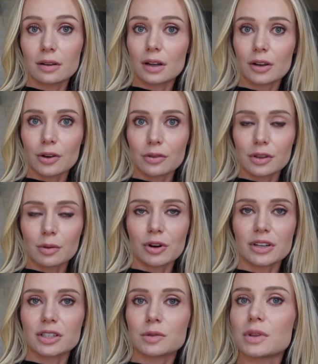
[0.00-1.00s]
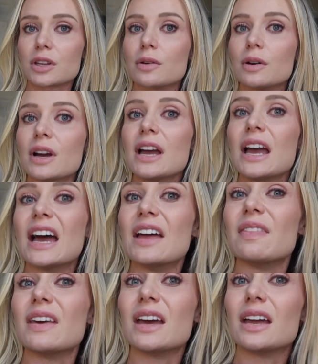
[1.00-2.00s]
I'll go through that process with you.
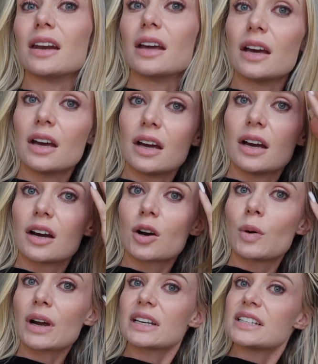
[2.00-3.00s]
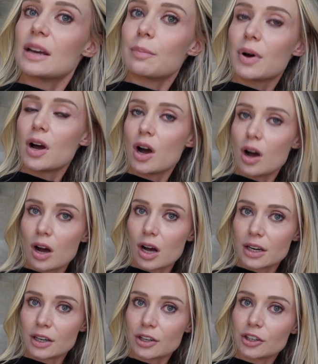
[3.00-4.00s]
And then quick tip
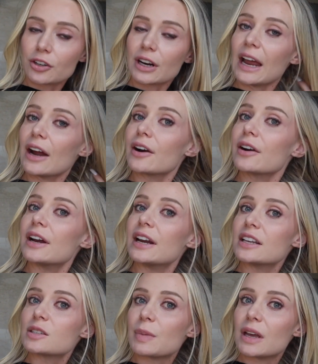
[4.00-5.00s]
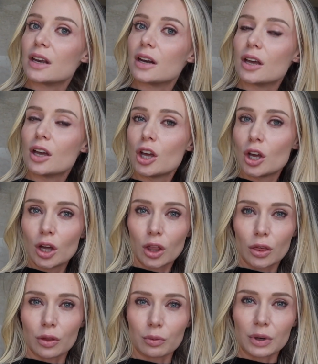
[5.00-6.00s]
on your hair. It has been
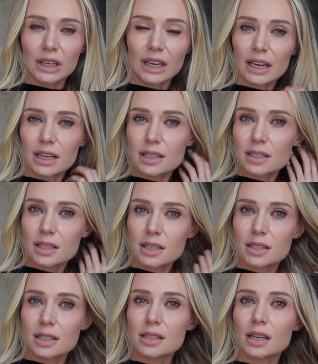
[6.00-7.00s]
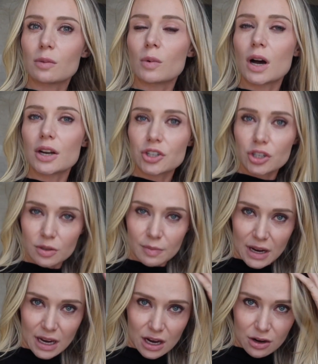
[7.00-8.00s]
three days since I washed
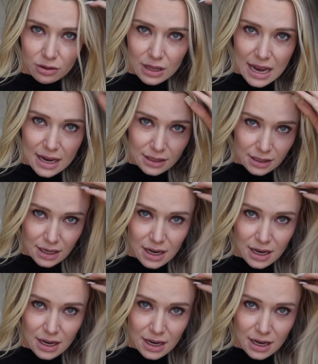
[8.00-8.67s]
my hair last.